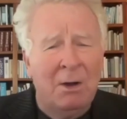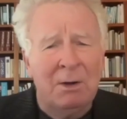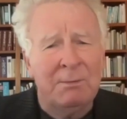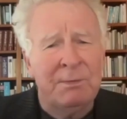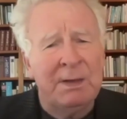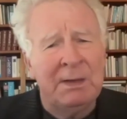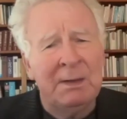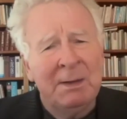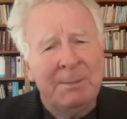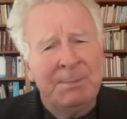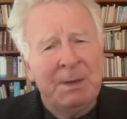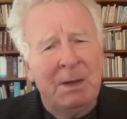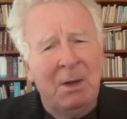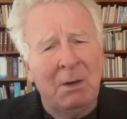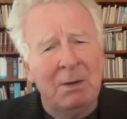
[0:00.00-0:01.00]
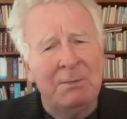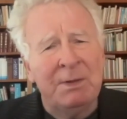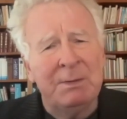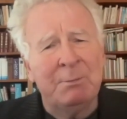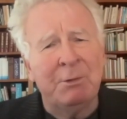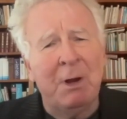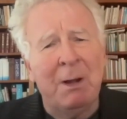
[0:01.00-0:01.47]
of
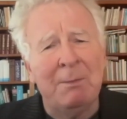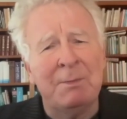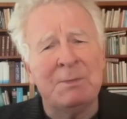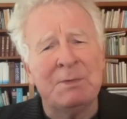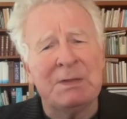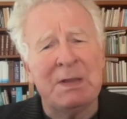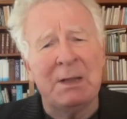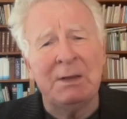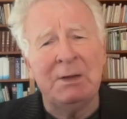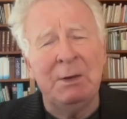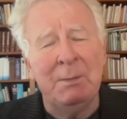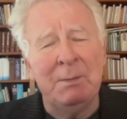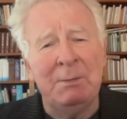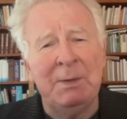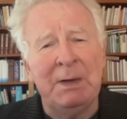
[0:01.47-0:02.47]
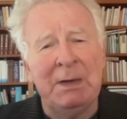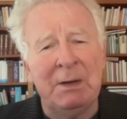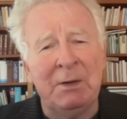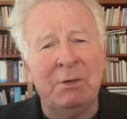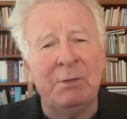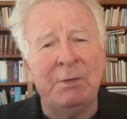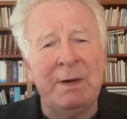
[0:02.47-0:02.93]
the problems that the human being
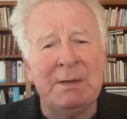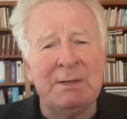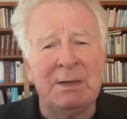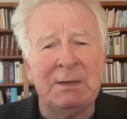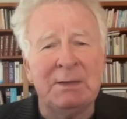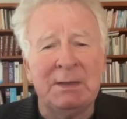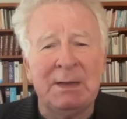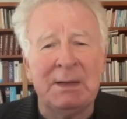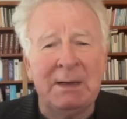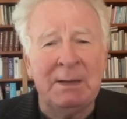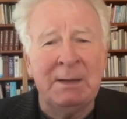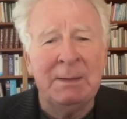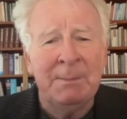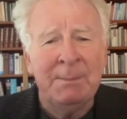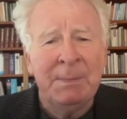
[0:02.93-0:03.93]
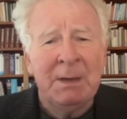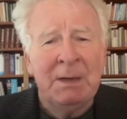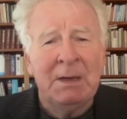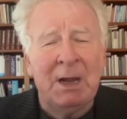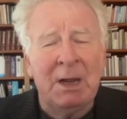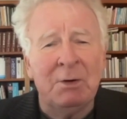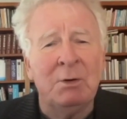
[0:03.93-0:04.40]
is facing today
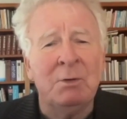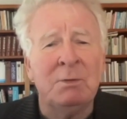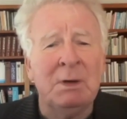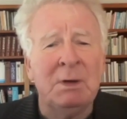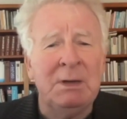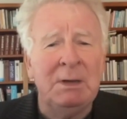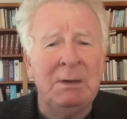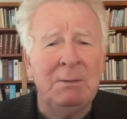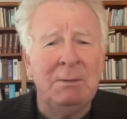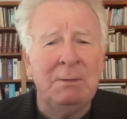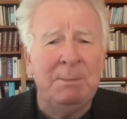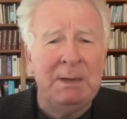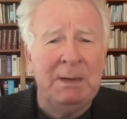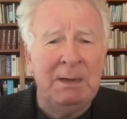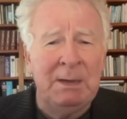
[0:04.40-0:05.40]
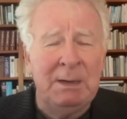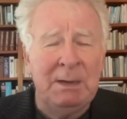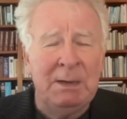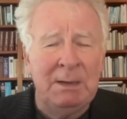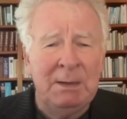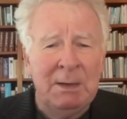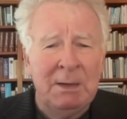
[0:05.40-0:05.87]
can only
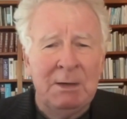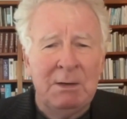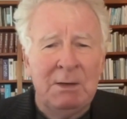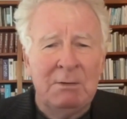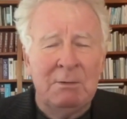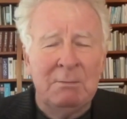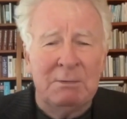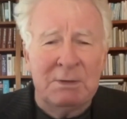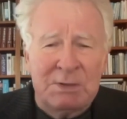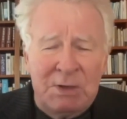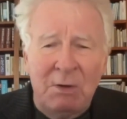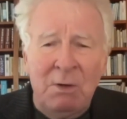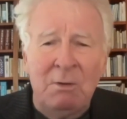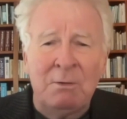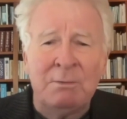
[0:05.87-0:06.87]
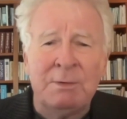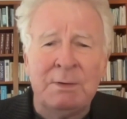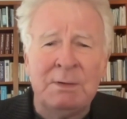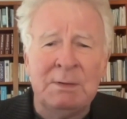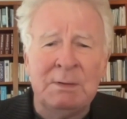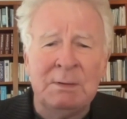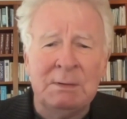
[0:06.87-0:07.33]
be
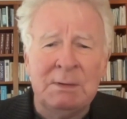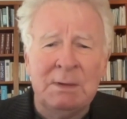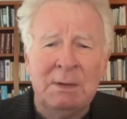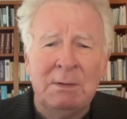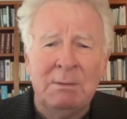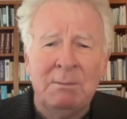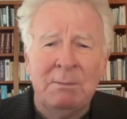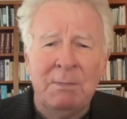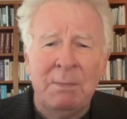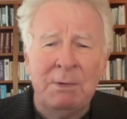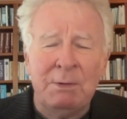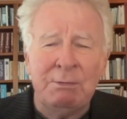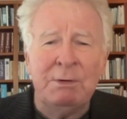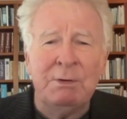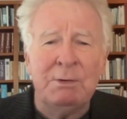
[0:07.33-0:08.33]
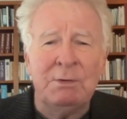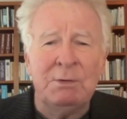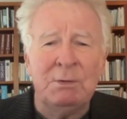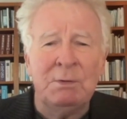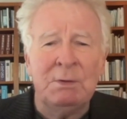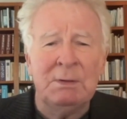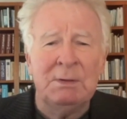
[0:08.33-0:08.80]
resolved
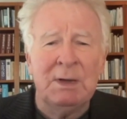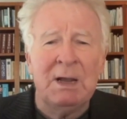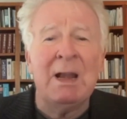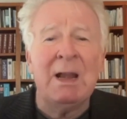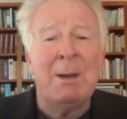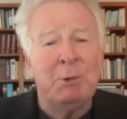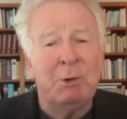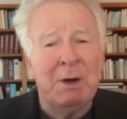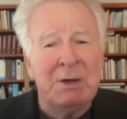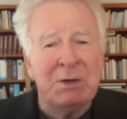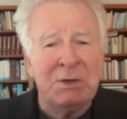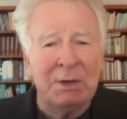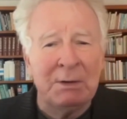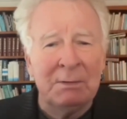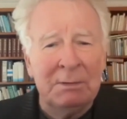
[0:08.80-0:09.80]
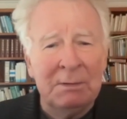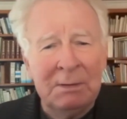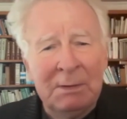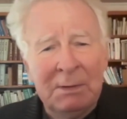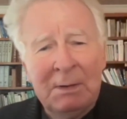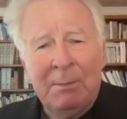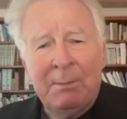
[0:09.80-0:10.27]
through collaboration,
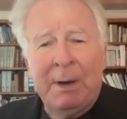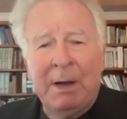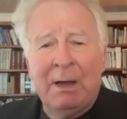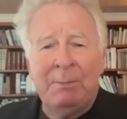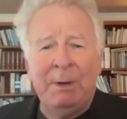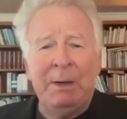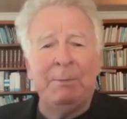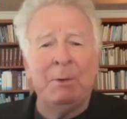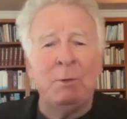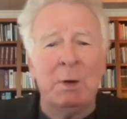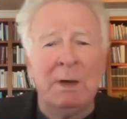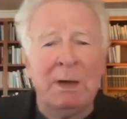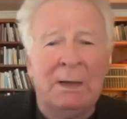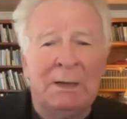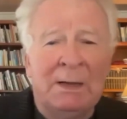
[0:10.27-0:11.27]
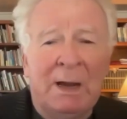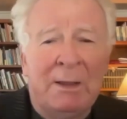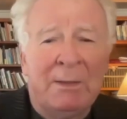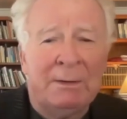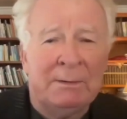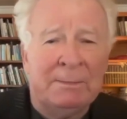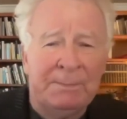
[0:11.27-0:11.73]
by people working
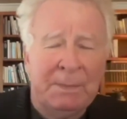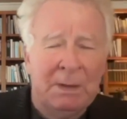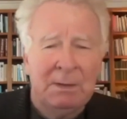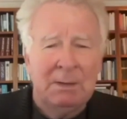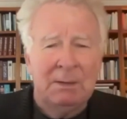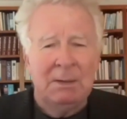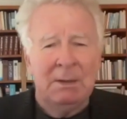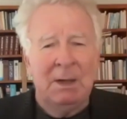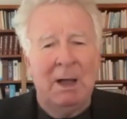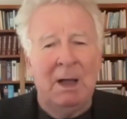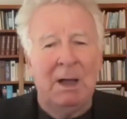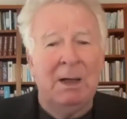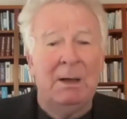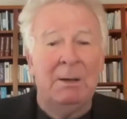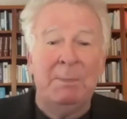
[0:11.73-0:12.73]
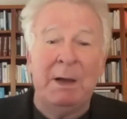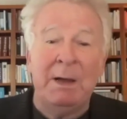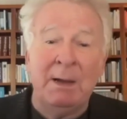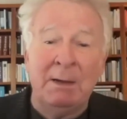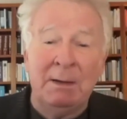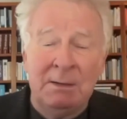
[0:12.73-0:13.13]
together, by